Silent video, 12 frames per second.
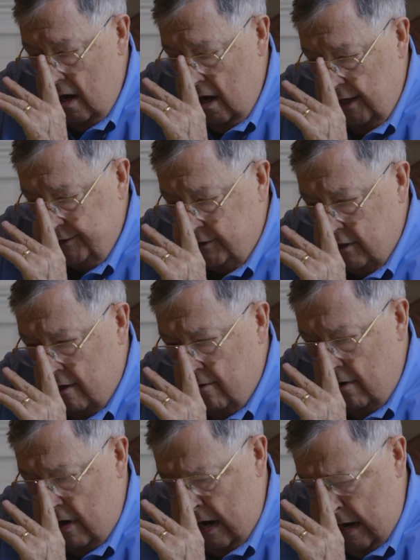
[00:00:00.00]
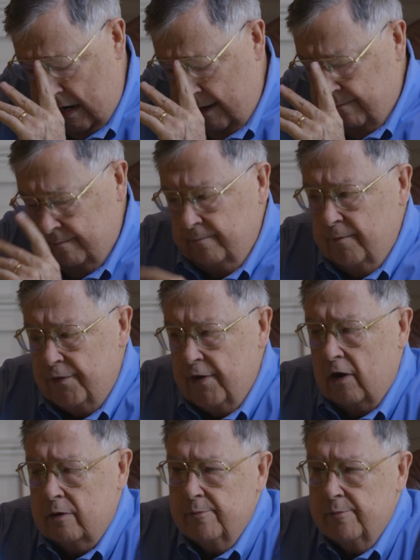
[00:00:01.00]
And so I thought